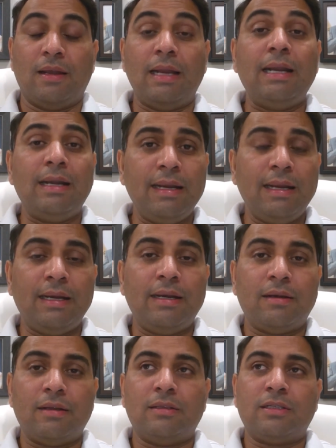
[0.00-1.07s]

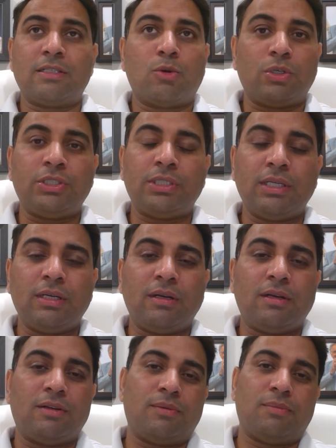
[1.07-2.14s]
Indeed, this question
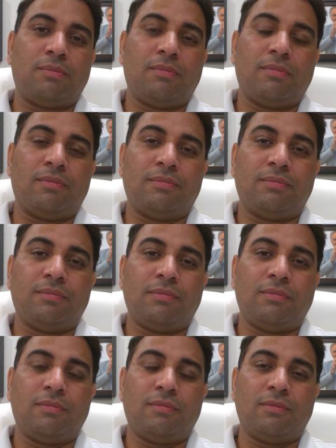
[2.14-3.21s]

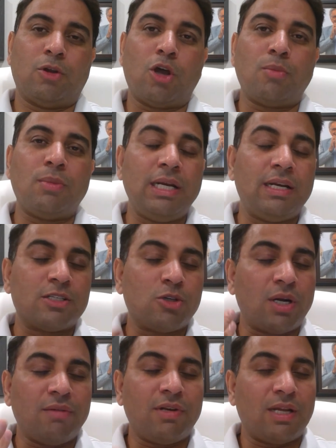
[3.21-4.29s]
normally does
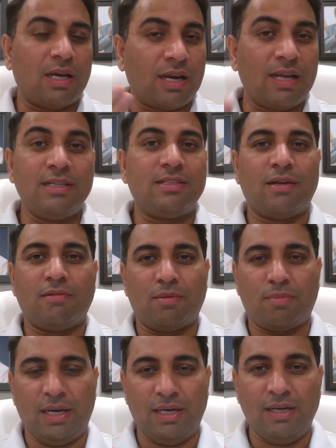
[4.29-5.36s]
not even arise in our
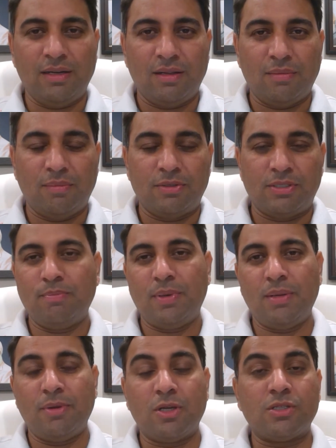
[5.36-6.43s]
mind, simply
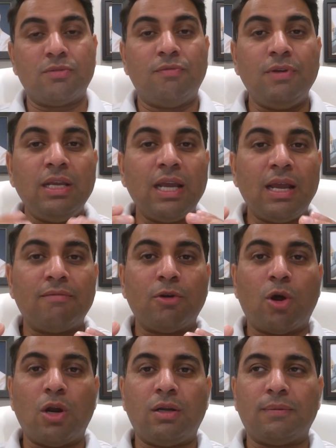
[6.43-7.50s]
because we have
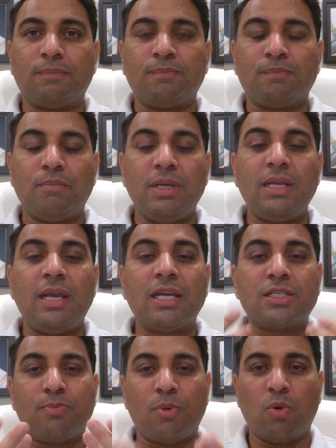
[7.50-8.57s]
not been
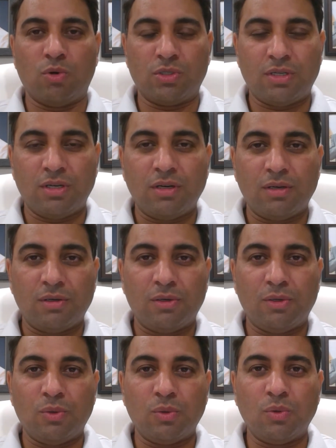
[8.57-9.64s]
exposed
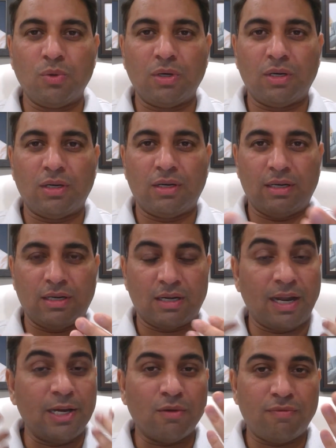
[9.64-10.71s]
to a
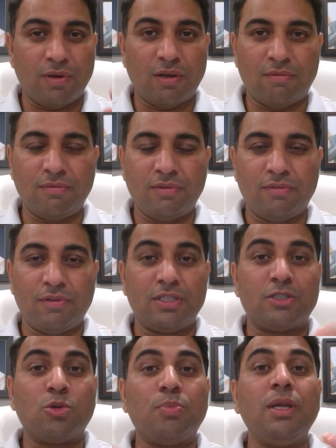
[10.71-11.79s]
kind of love which
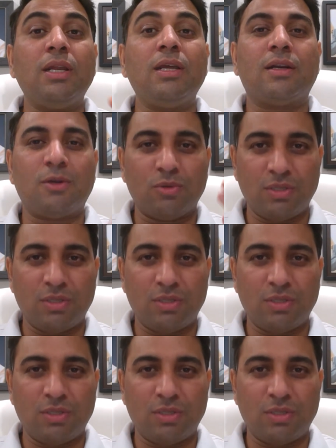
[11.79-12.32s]
is superior to